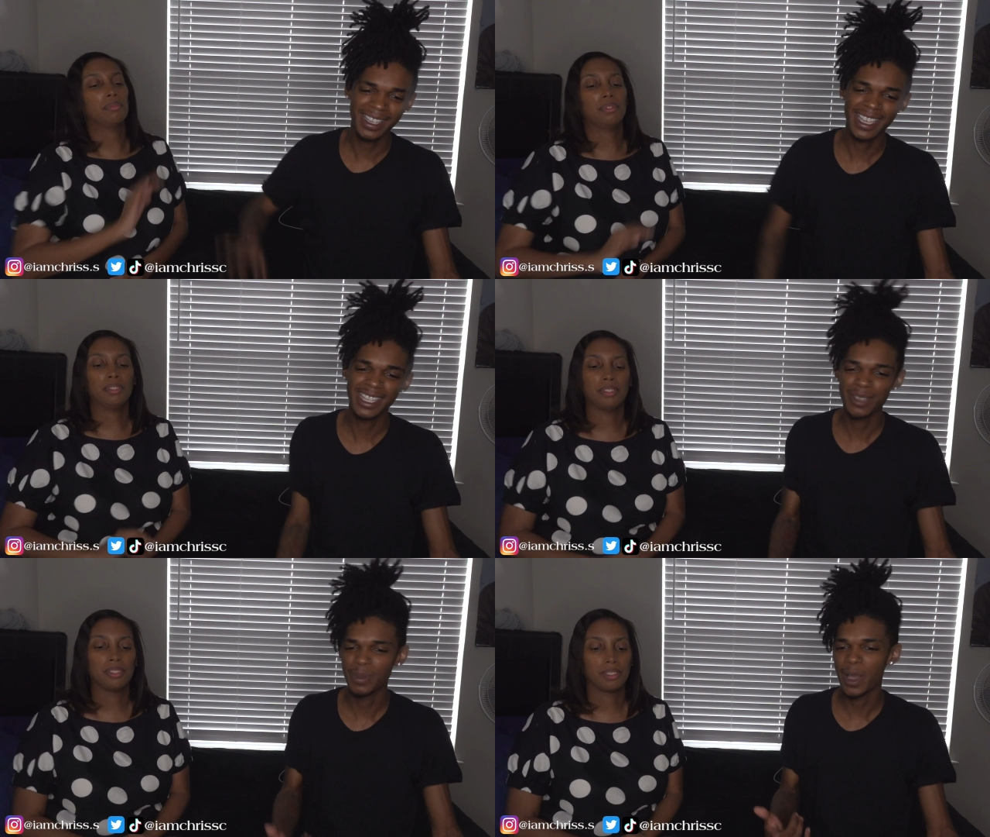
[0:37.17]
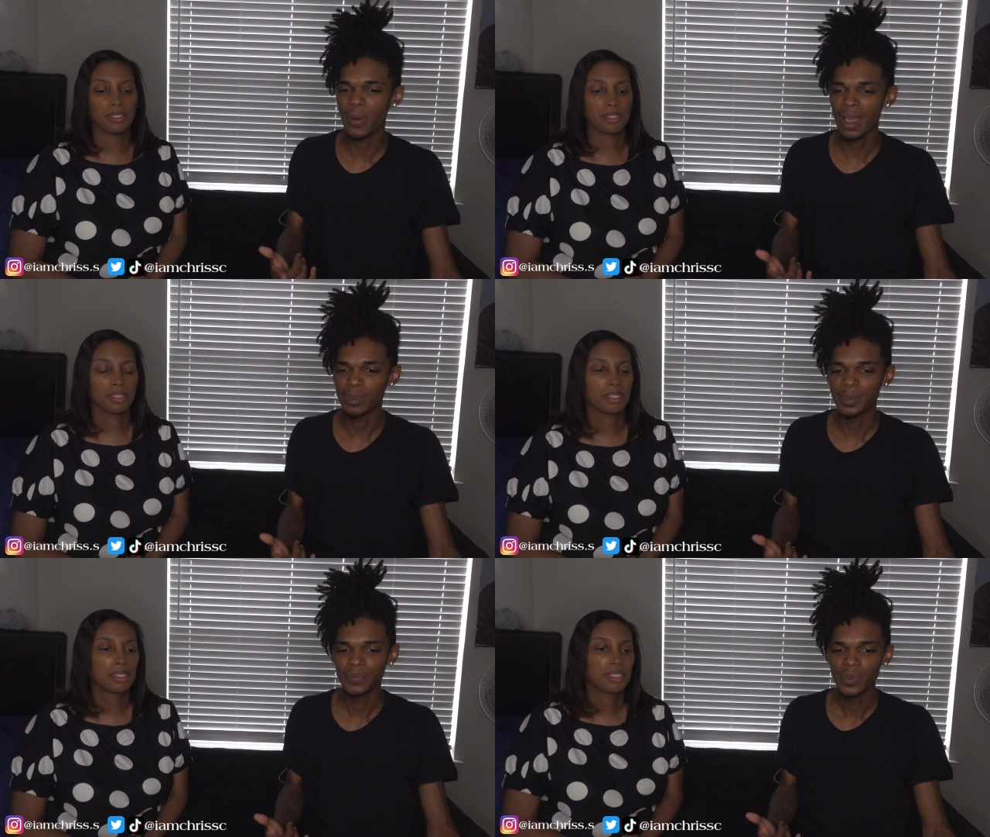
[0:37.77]
Speaker 1: and then we got
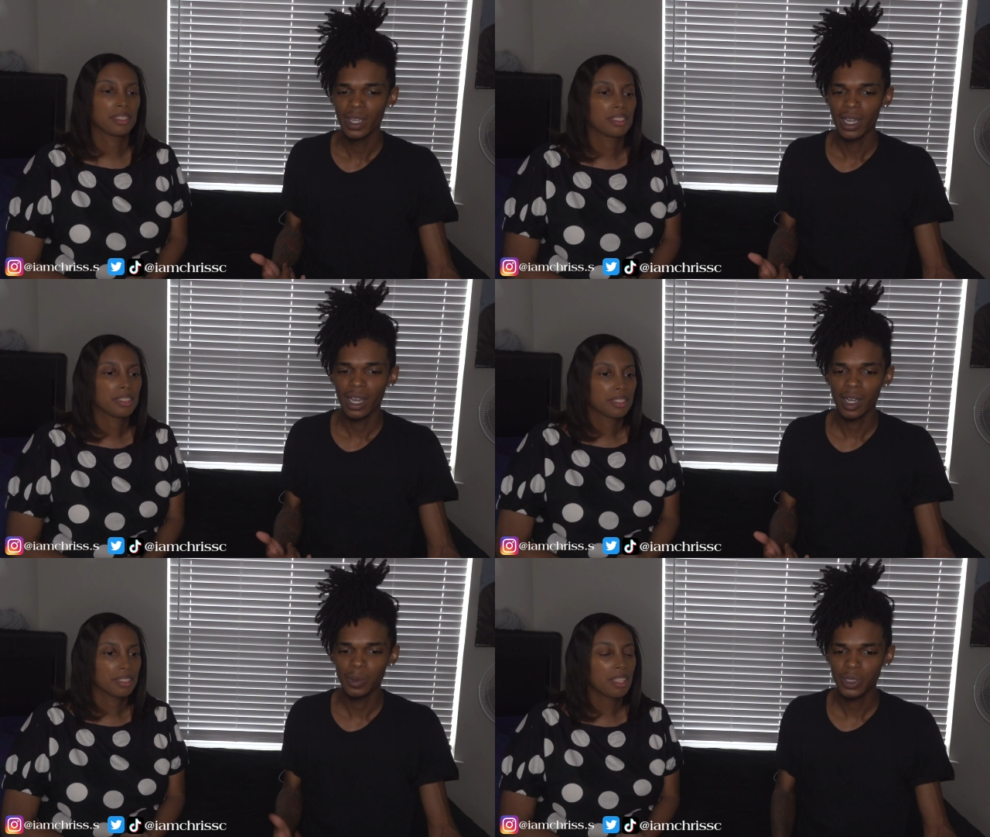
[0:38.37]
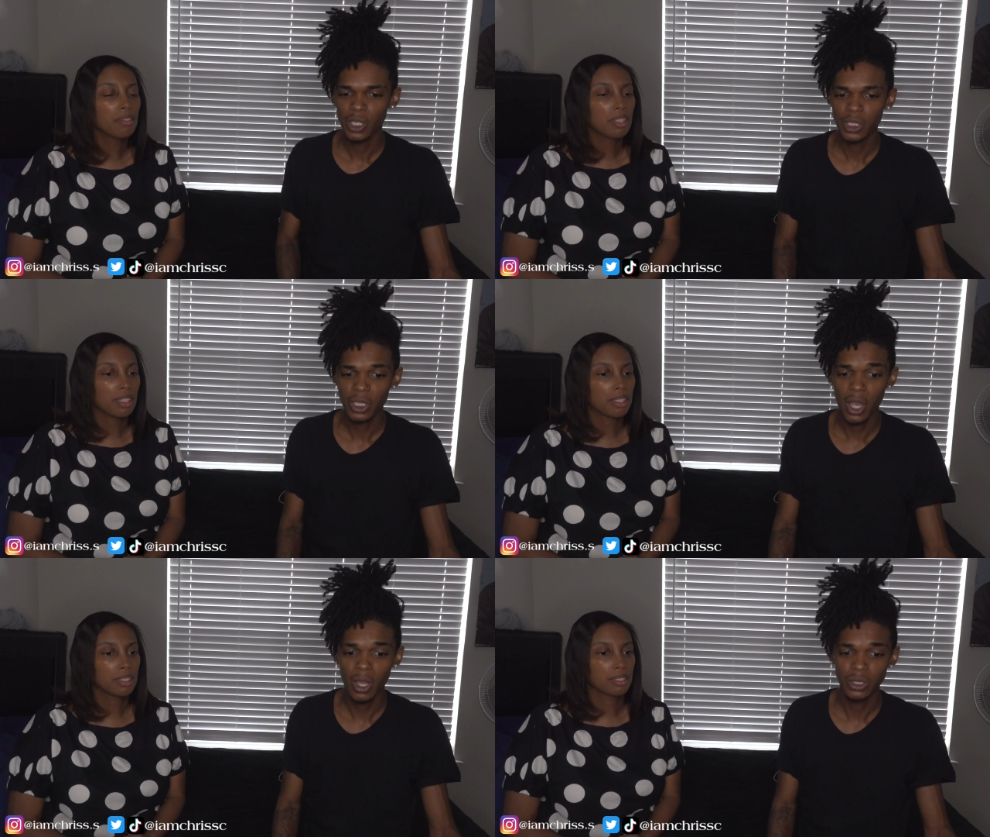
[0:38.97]
YB. Um, this
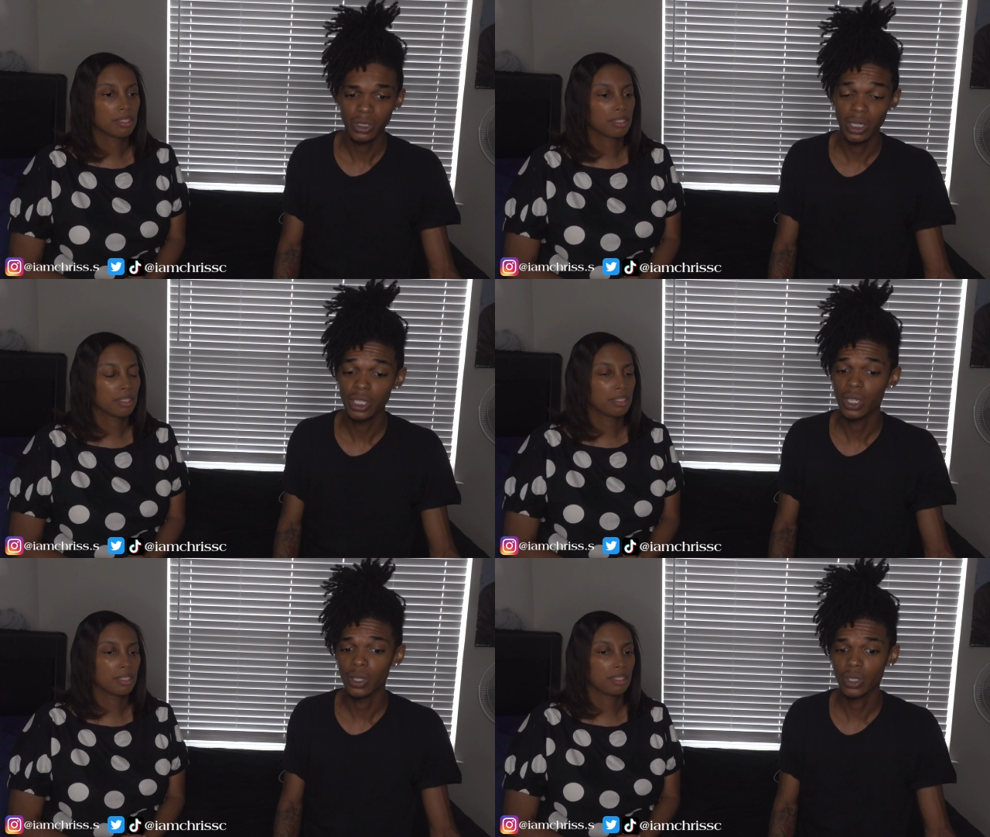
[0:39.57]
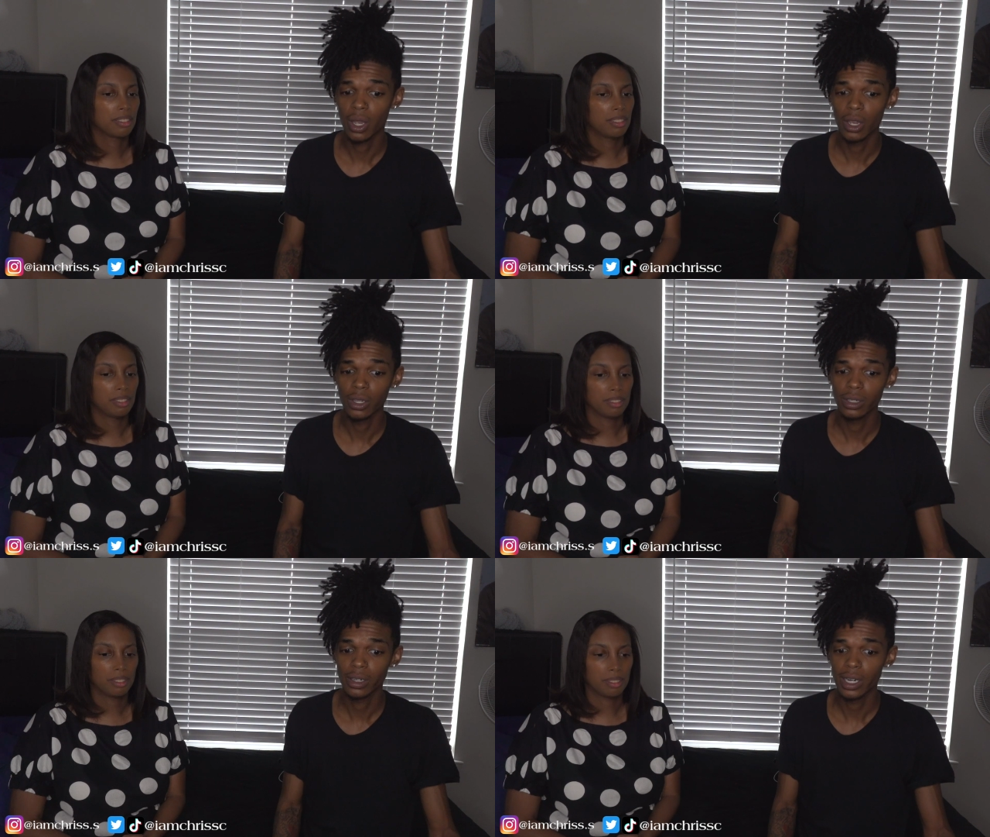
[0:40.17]
song's this song's
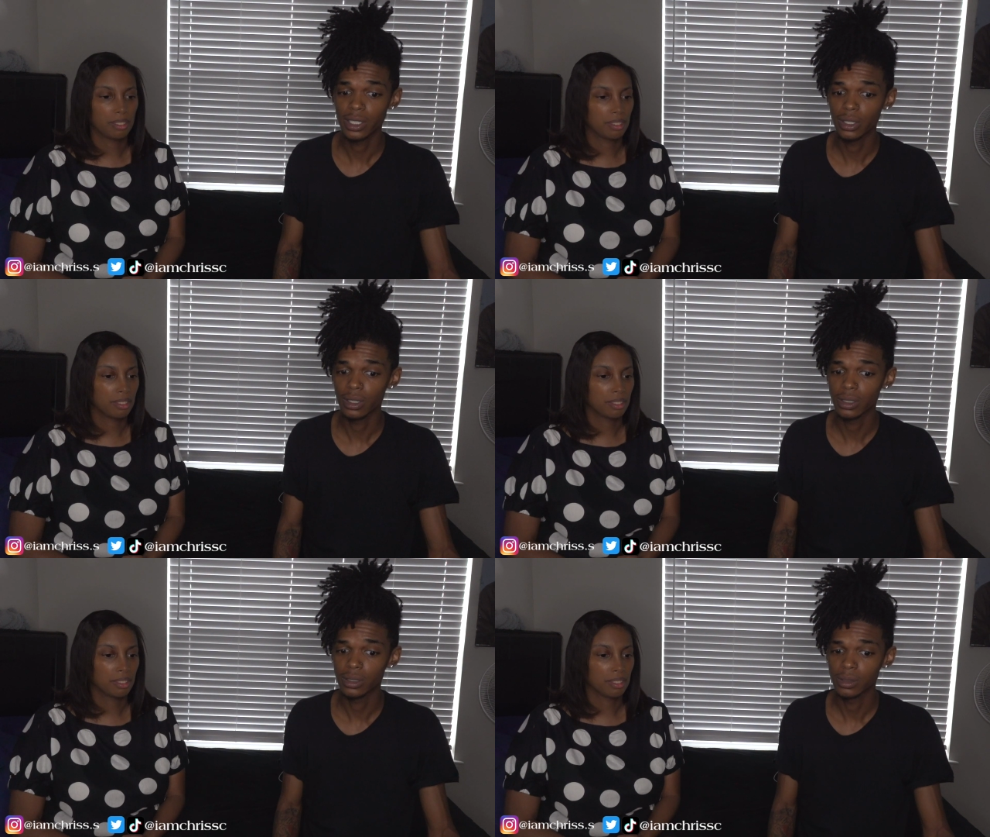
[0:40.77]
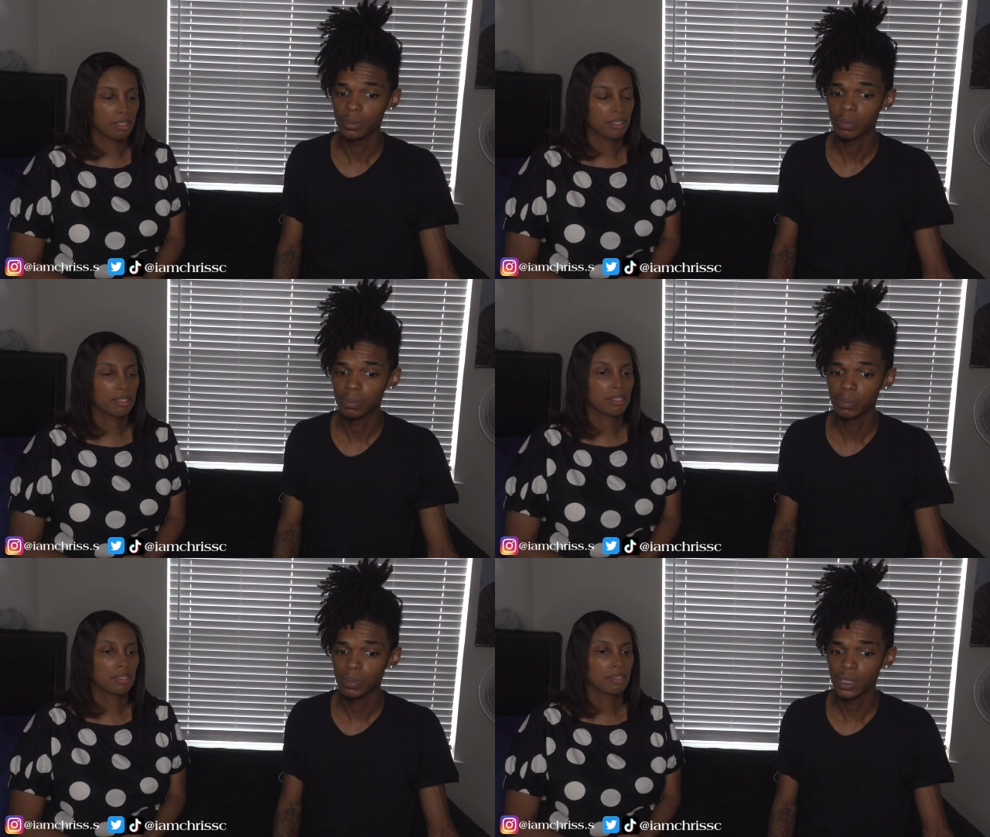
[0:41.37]
called Crazy Girl,
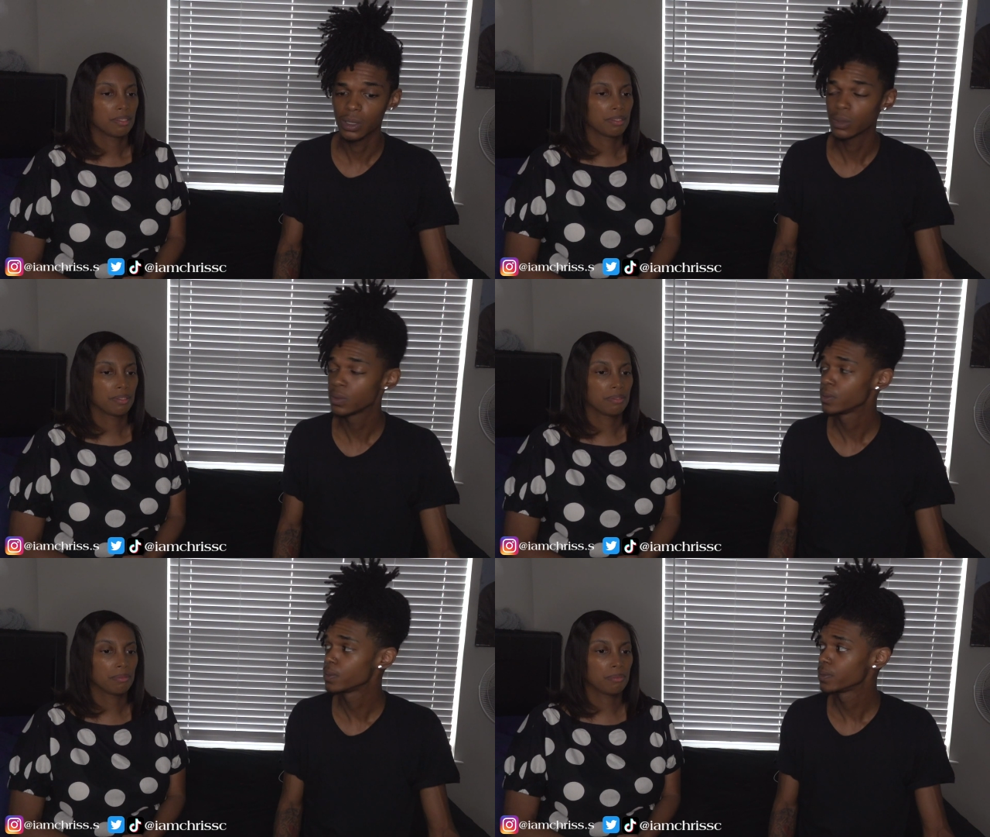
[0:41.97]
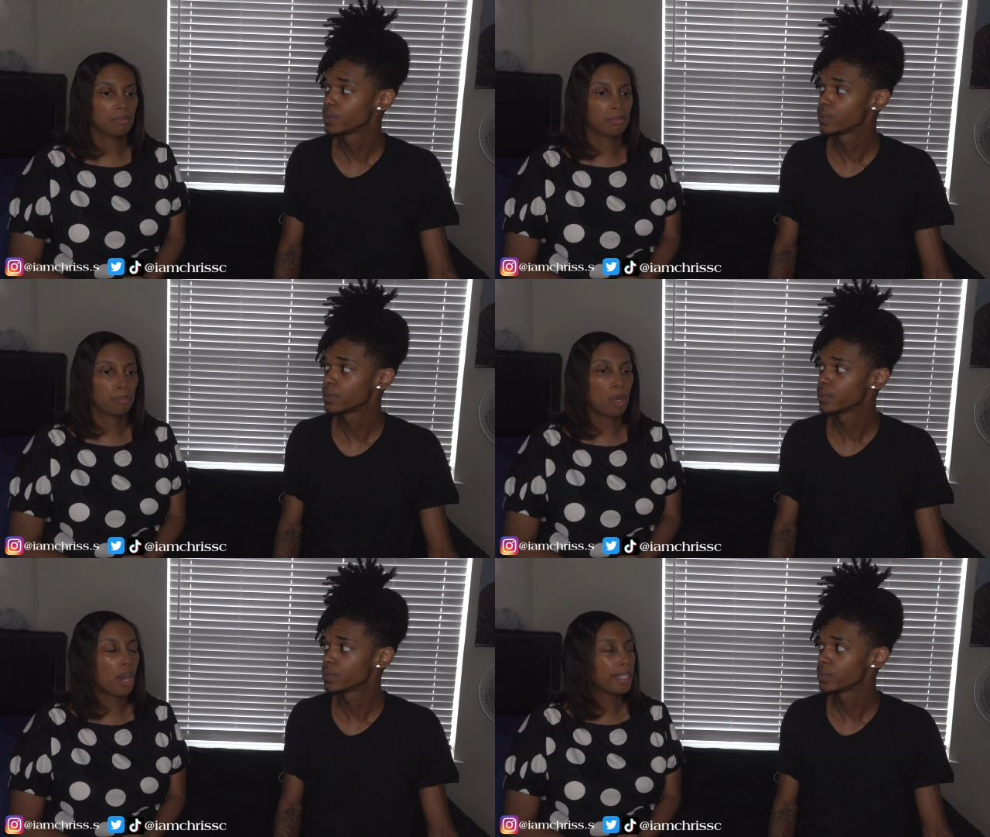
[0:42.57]
P two.
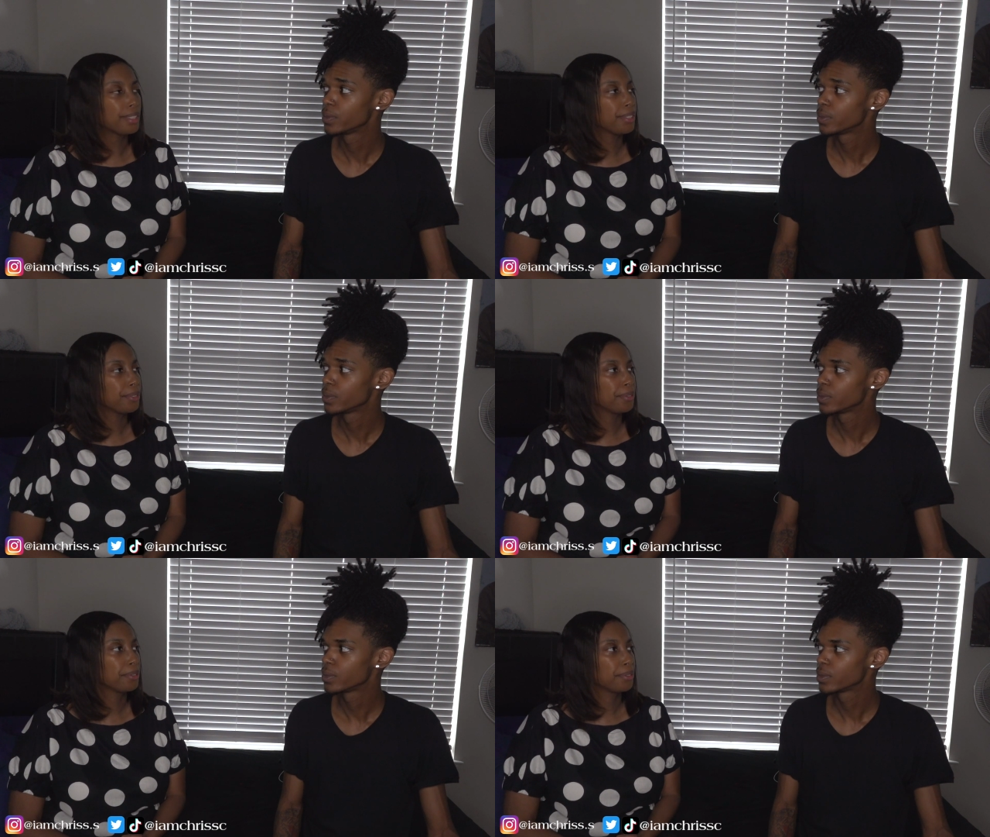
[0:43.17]
Speaker 2: Part two.